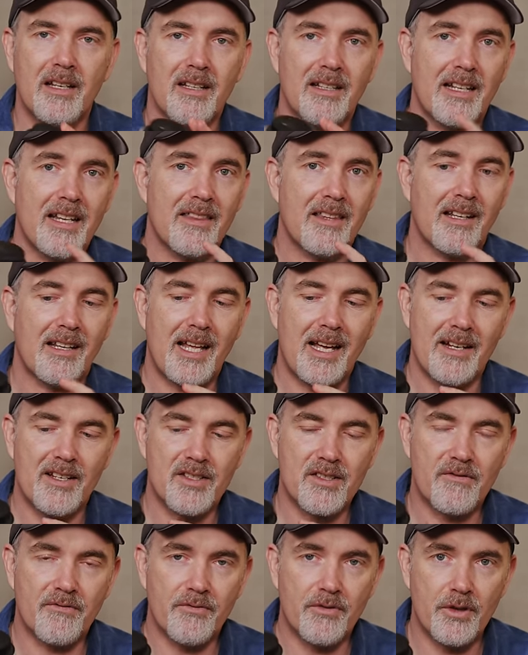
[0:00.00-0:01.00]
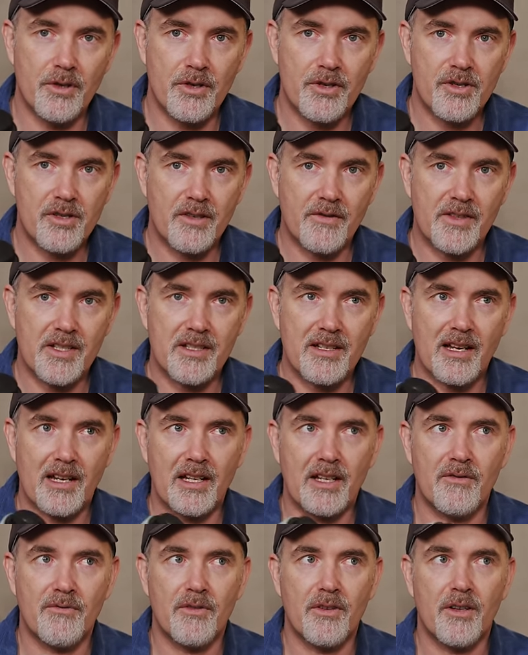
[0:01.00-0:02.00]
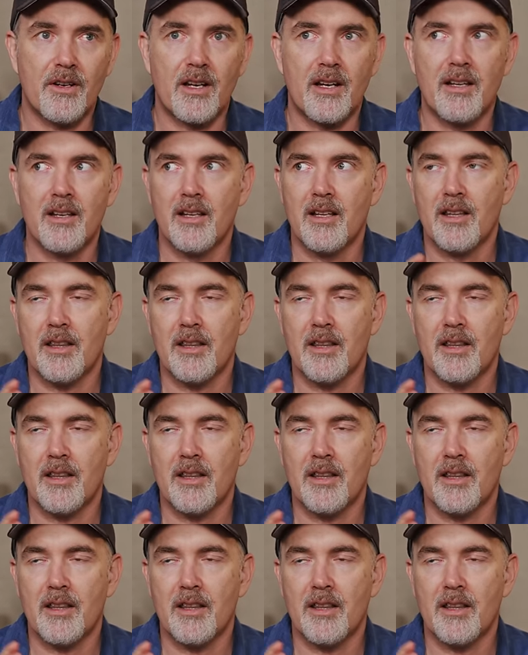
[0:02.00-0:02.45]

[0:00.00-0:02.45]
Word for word: Get the latest version of the teleconverter.